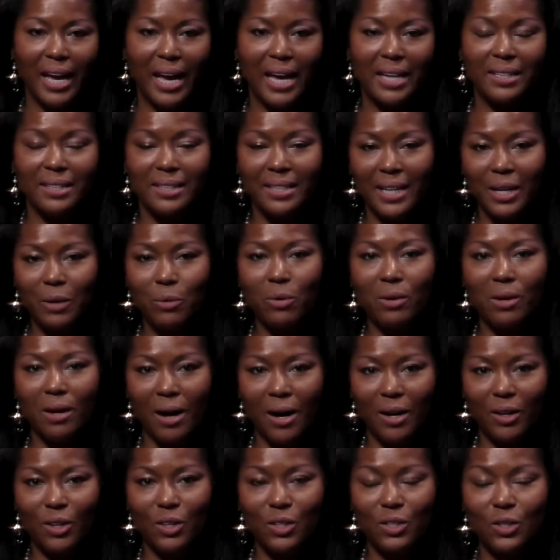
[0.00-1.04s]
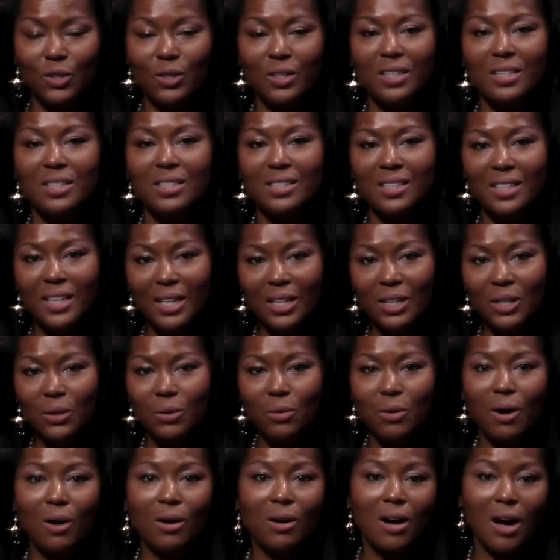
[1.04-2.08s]
And today we're honored to
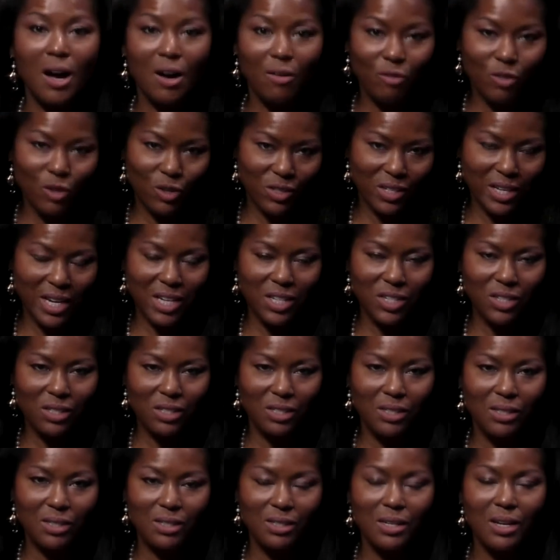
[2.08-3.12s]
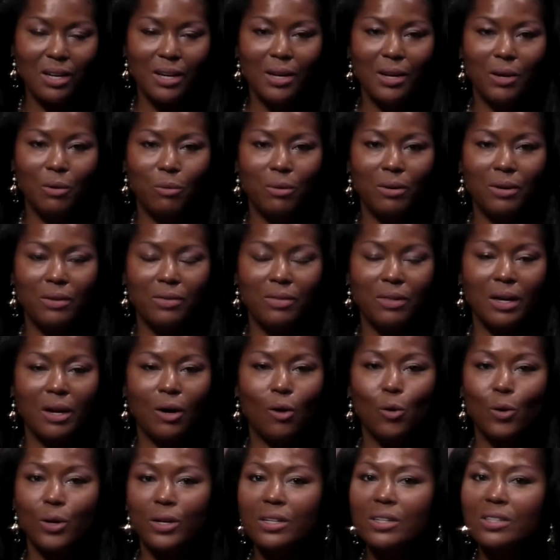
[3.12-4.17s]
continue our conversations with
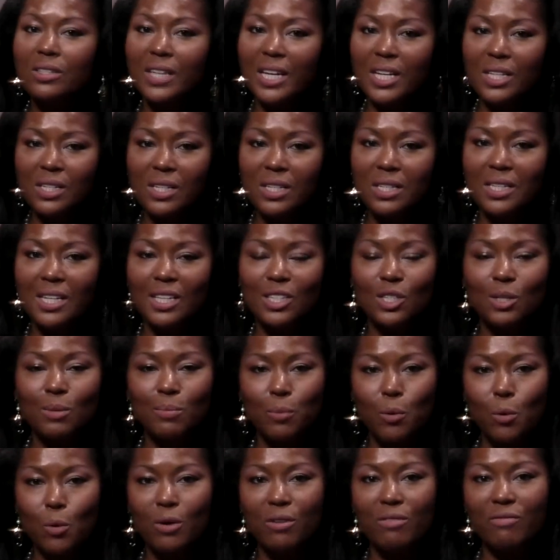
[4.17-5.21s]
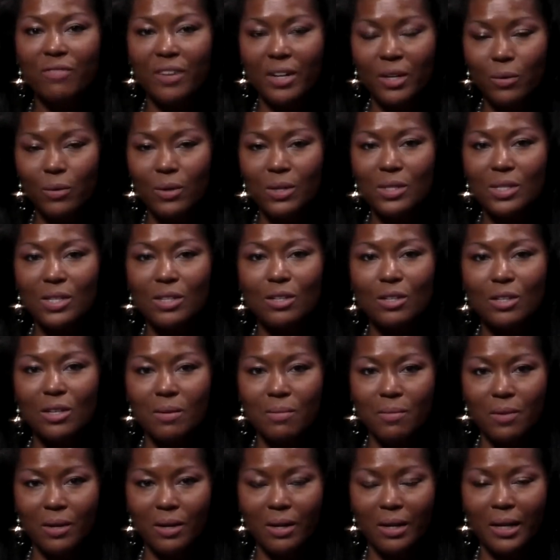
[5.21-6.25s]
organizations that support veterans in the
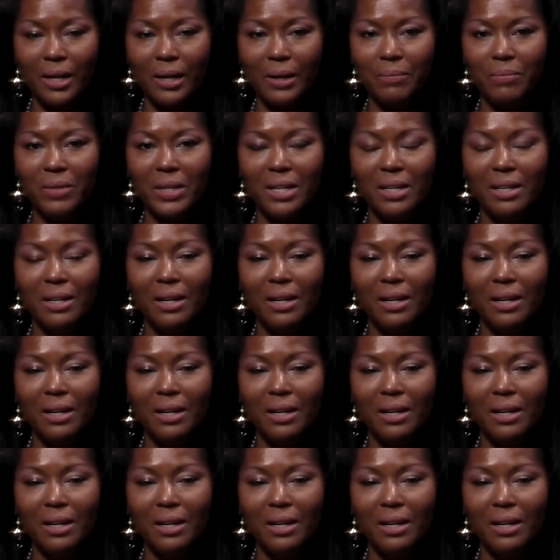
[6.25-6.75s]
community,